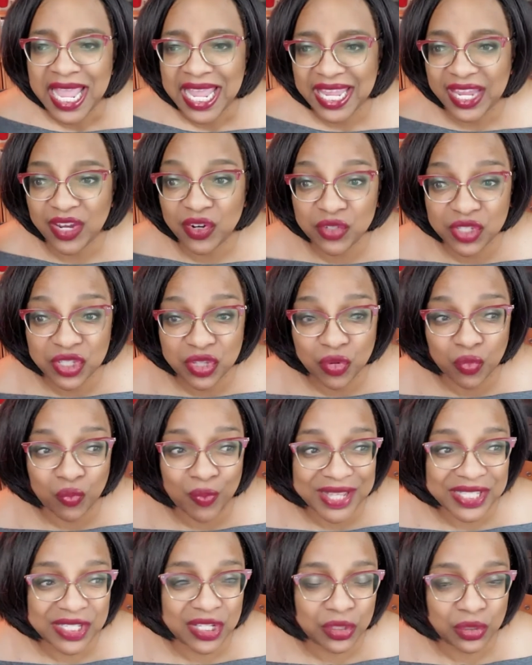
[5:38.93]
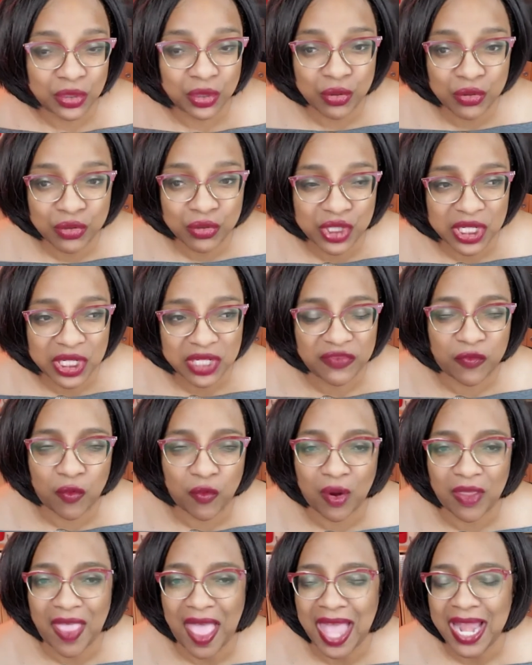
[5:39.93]
Here's the resolution
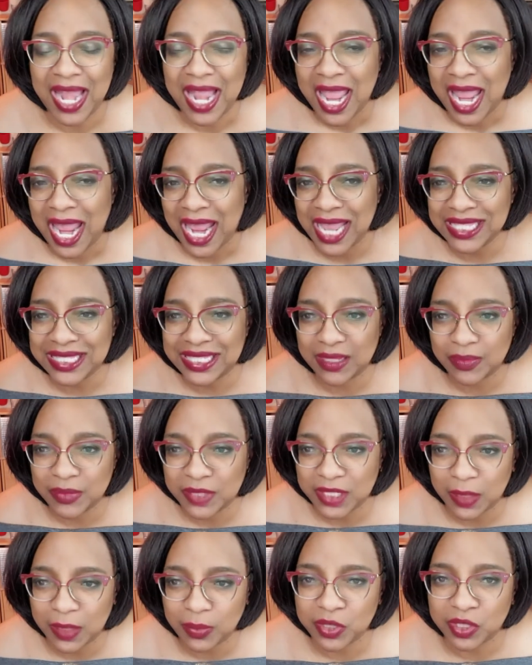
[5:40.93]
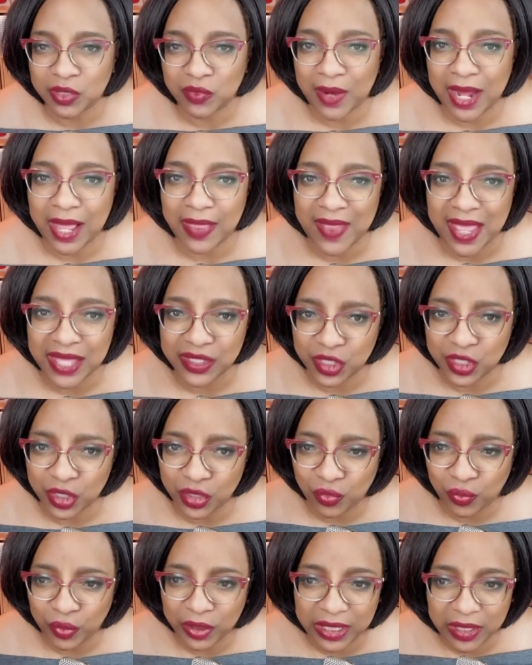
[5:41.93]
for that and some tips around that. So
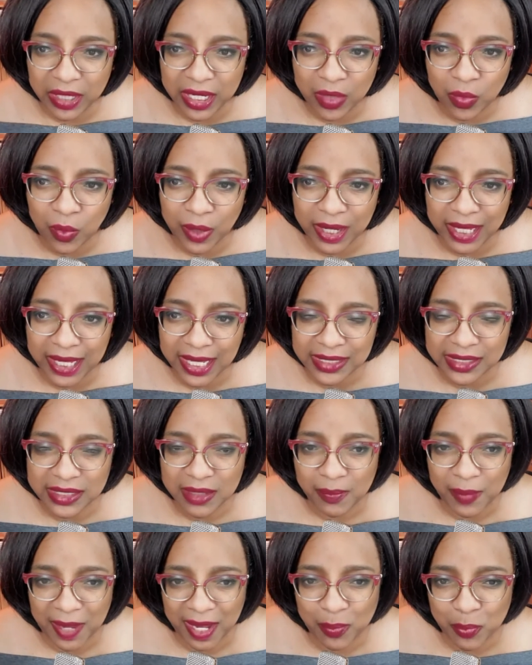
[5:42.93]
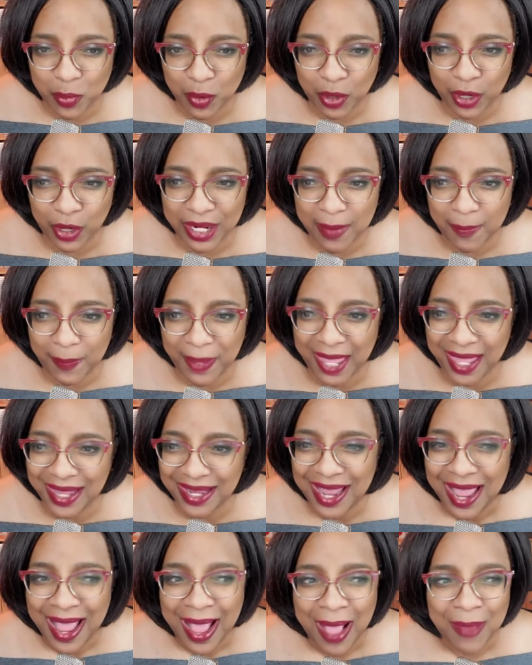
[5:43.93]
you're really going to want to get some paper and a
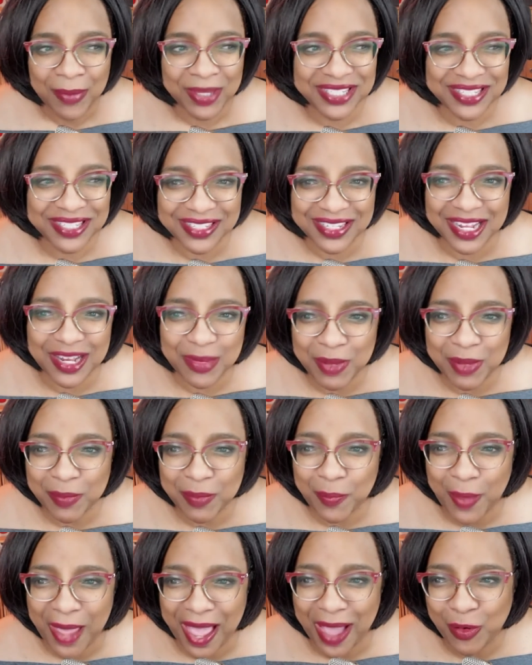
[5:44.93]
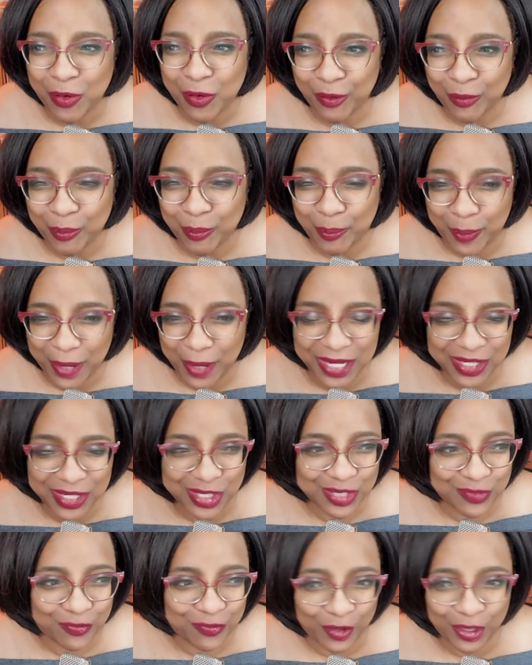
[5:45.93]
pen. This is going to be power
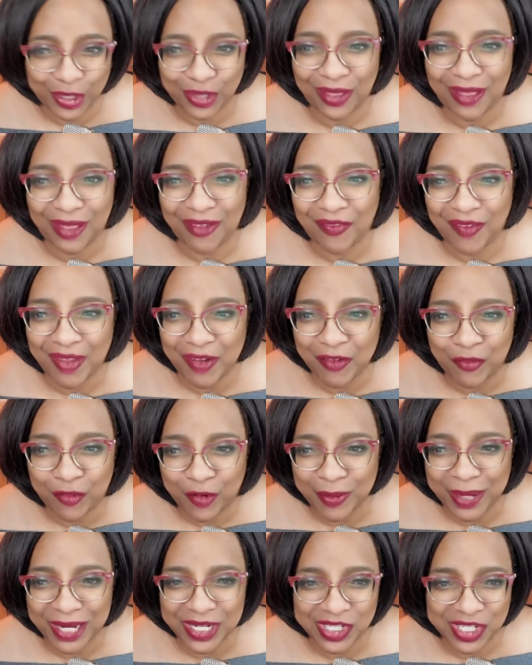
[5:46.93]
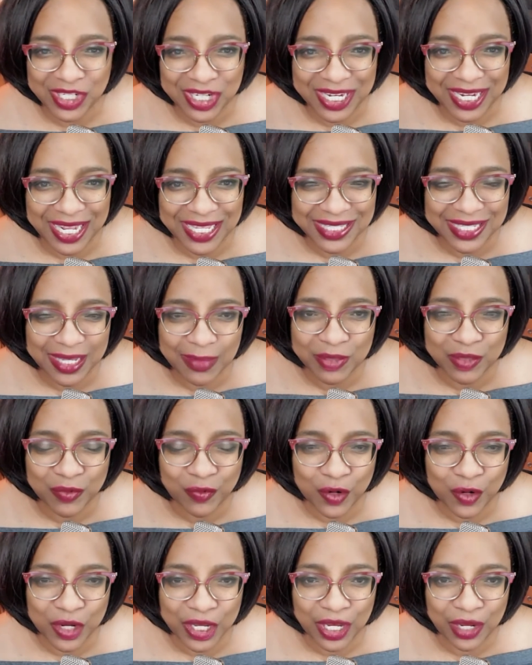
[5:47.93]
punched full of information and tips
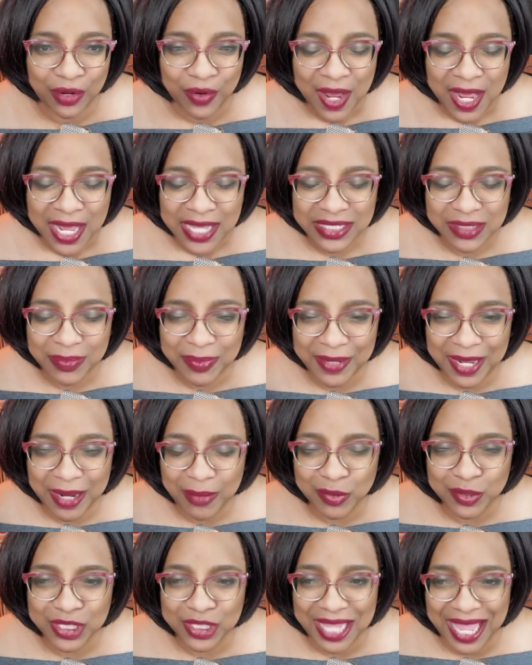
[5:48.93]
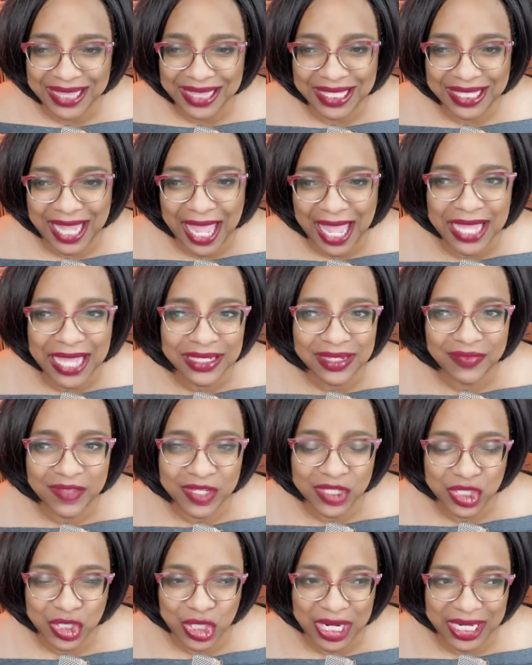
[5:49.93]
for you to be able to, at the end of
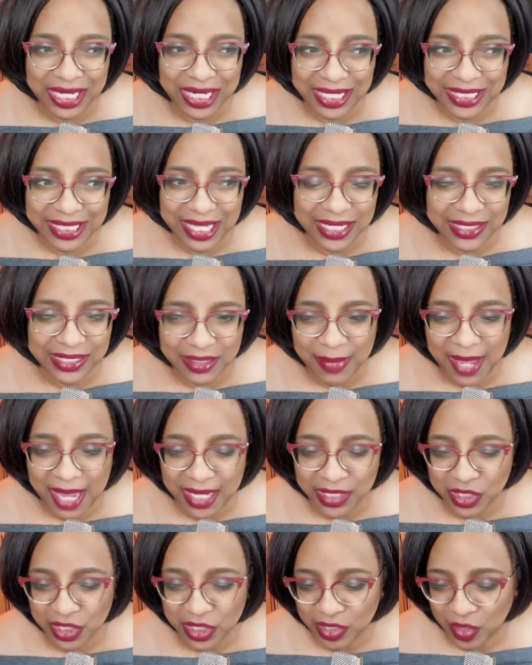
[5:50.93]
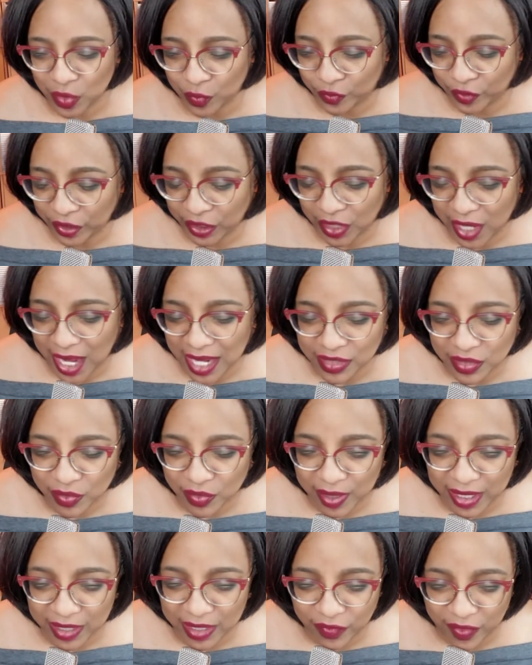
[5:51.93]
this training, take some action. Hopefully you guys are
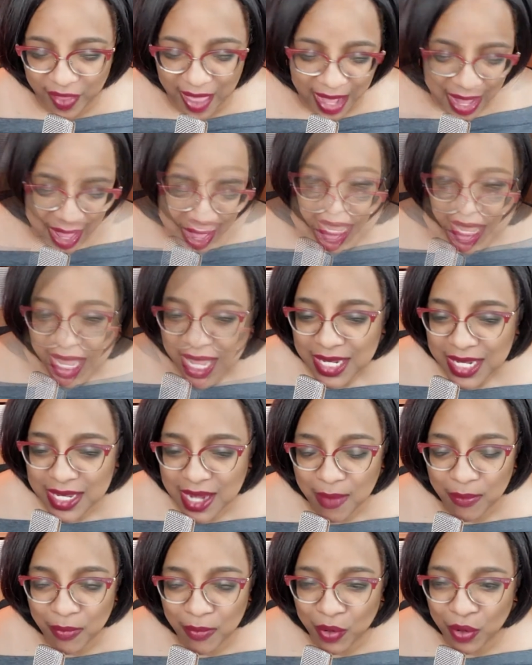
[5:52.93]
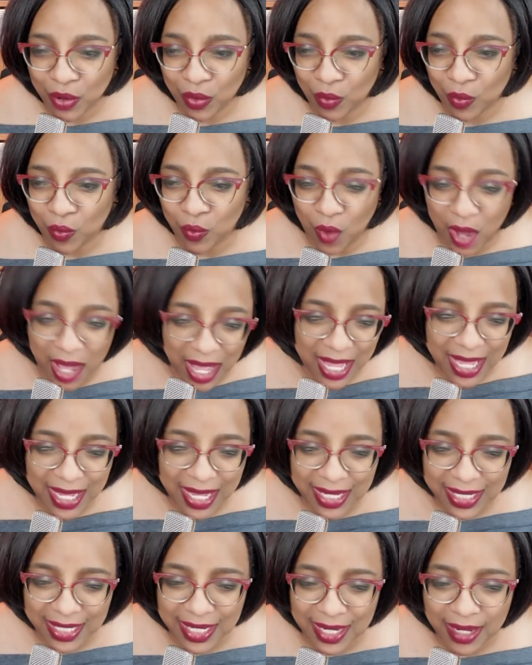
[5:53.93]
ready for that. Number
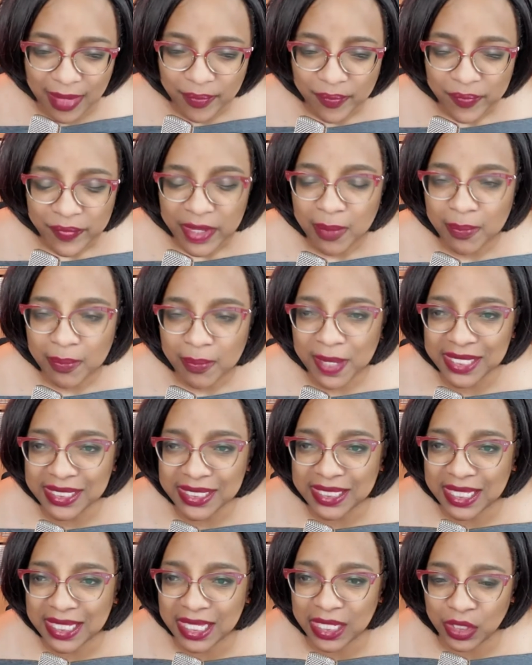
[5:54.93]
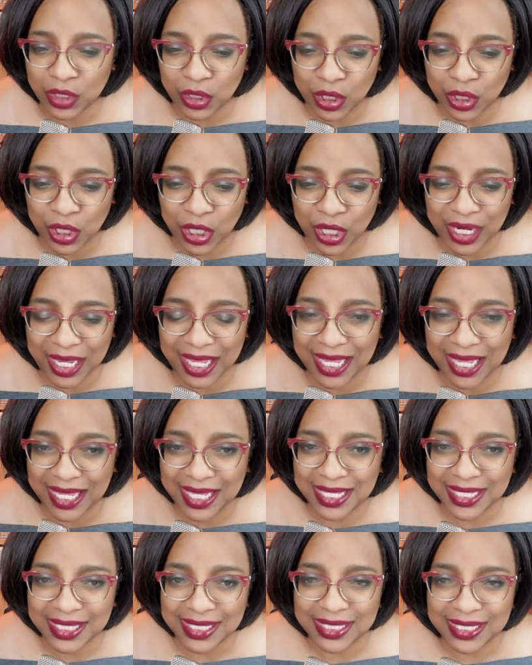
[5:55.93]
one, Buzz Killer
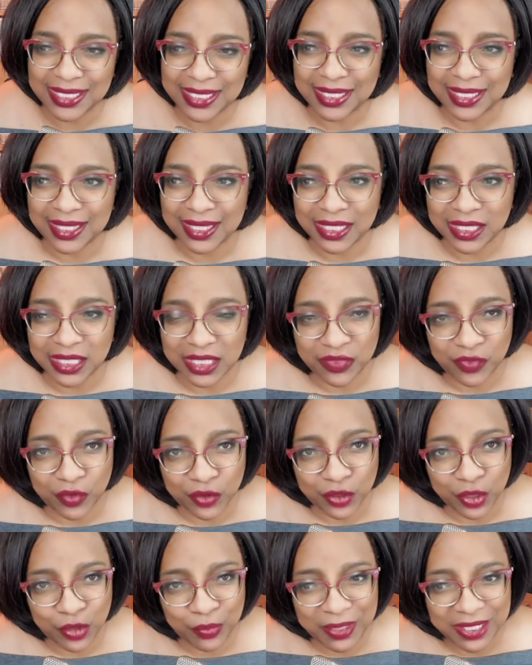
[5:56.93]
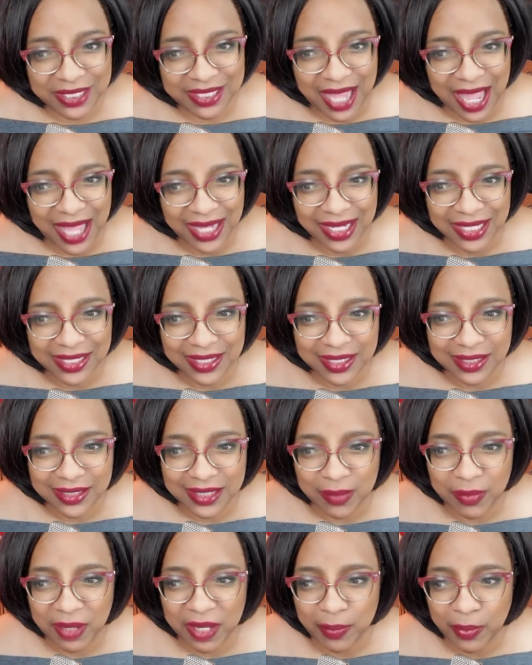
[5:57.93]
is this is for newbies and
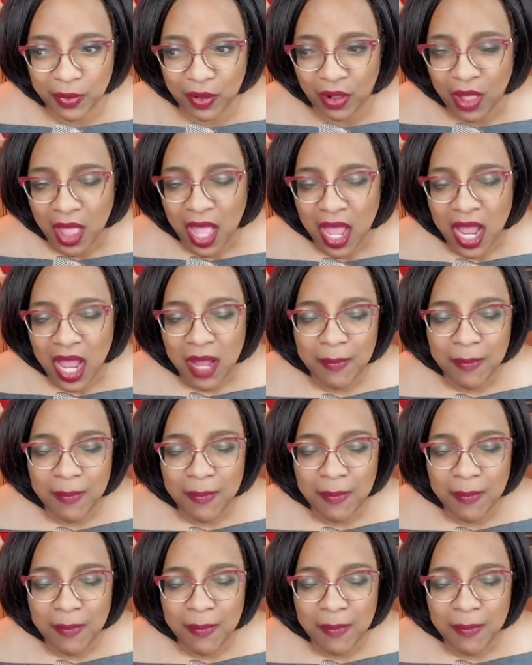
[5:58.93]
existing people.